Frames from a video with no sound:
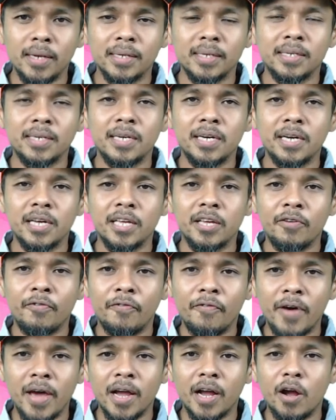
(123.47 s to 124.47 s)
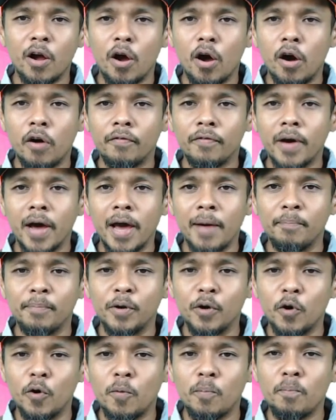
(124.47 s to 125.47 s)
the effect of
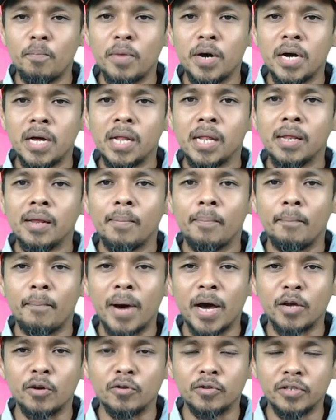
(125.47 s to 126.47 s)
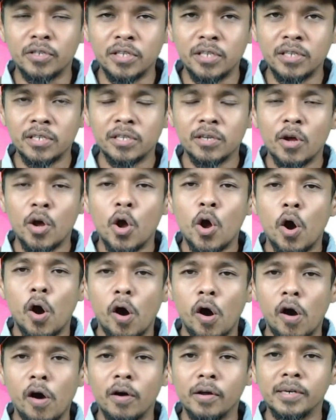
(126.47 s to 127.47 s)
abnormal meiosis
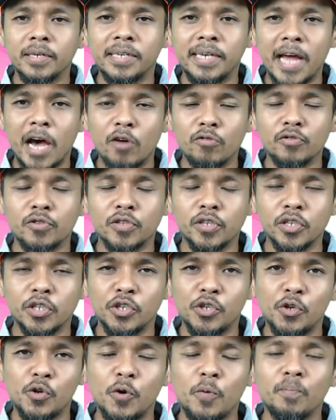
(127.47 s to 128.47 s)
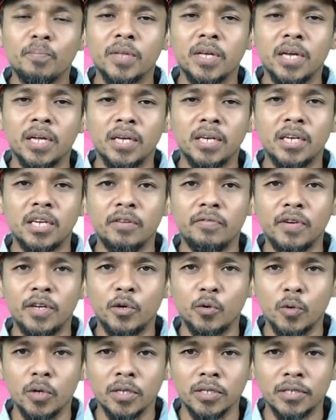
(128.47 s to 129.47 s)
on Down syndrome
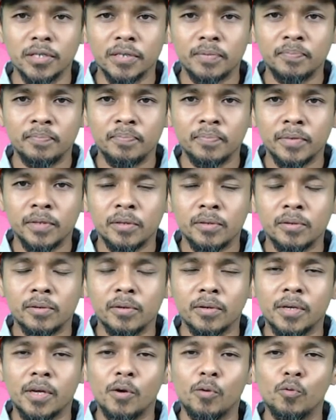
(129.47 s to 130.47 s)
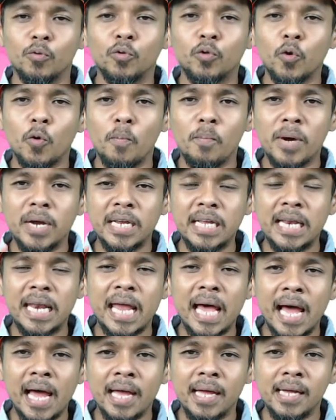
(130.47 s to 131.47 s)
individuals. Okay, untuk
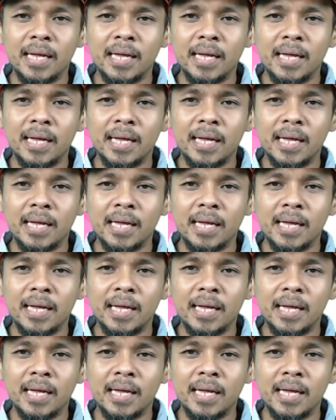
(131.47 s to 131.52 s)
menilai